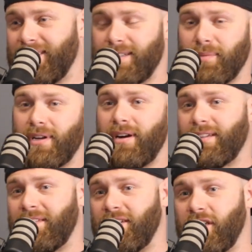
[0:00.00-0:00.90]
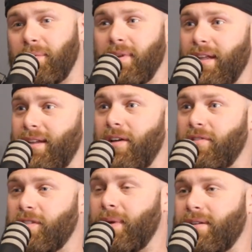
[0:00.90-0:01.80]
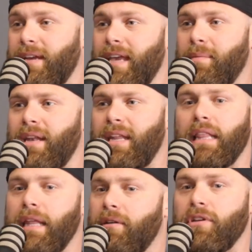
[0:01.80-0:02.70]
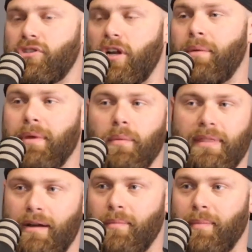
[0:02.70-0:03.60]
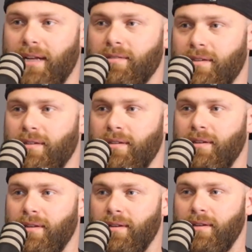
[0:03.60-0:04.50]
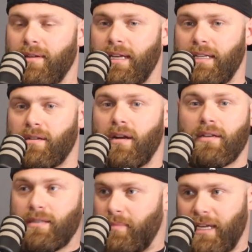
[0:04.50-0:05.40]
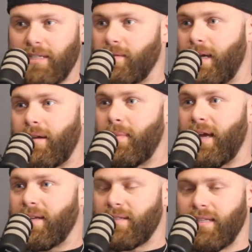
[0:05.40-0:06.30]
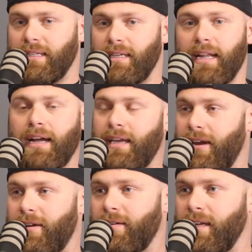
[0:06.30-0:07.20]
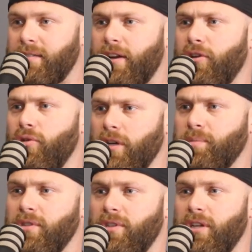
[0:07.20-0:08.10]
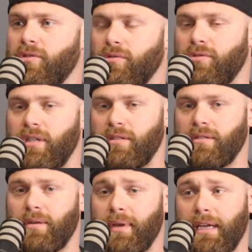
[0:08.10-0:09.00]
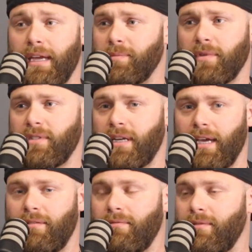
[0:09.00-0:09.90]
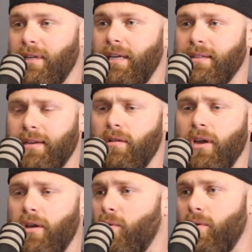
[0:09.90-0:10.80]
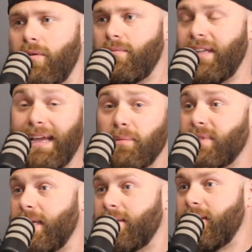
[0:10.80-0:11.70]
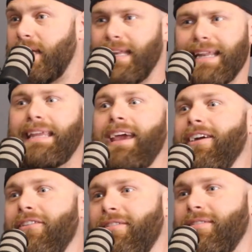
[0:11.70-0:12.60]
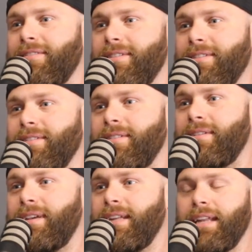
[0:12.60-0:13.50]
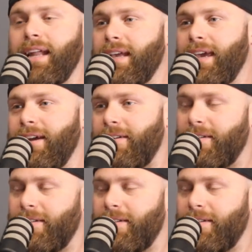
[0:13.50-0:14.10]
Someone called on the gym and a health inspector came in. He literally saw me without a mask. He saw some kids without a mask. He did not care. He's like, "Are you guys maintaining social distance?" I'm like, "Yeah, as much as I can." He's like, "Okay, cool." And that was it. He didn't care. He did not care.